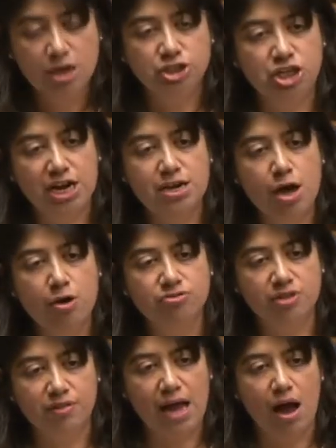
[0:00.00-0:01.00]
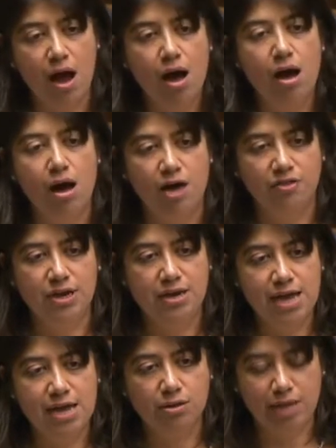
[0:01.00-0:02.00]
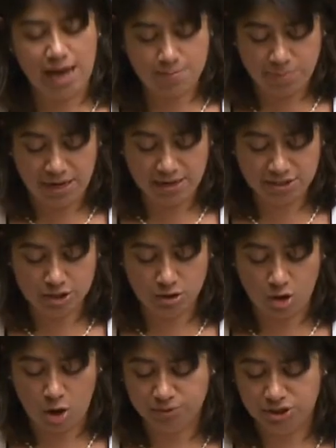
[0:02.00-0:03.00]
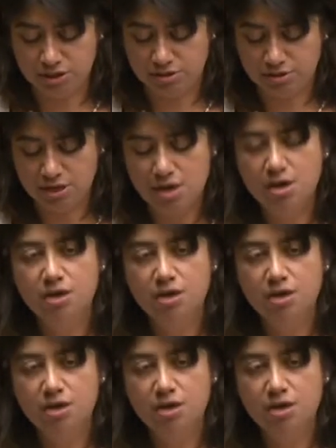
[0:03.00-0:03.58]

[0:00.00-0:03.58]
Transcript: She knows that there are other legal and political options.